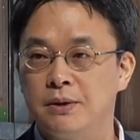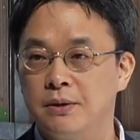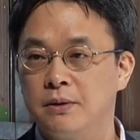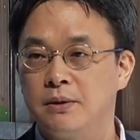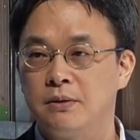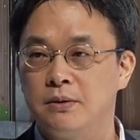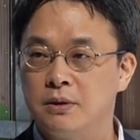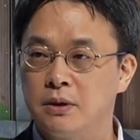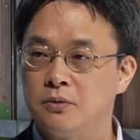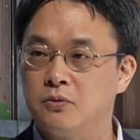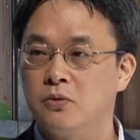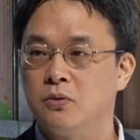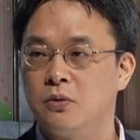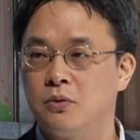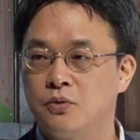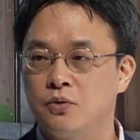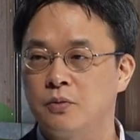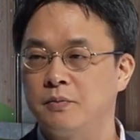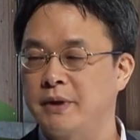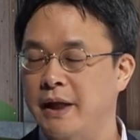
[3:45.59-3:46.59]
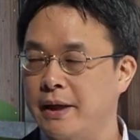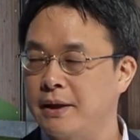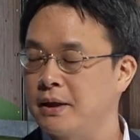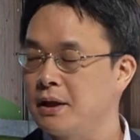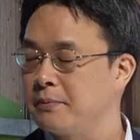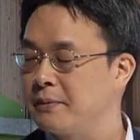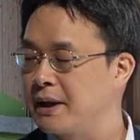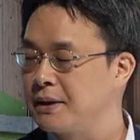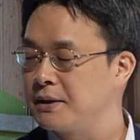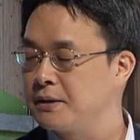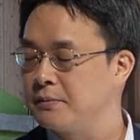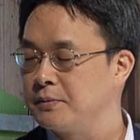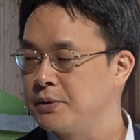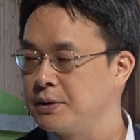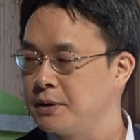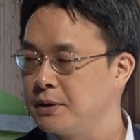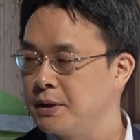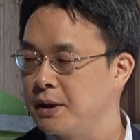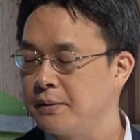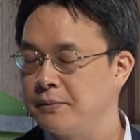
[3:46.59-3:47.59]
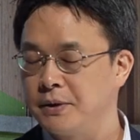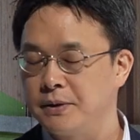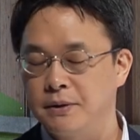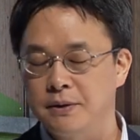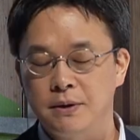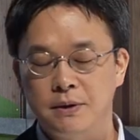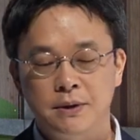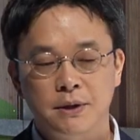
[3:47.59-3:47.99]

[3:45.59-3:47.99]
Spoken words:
crisis. And it's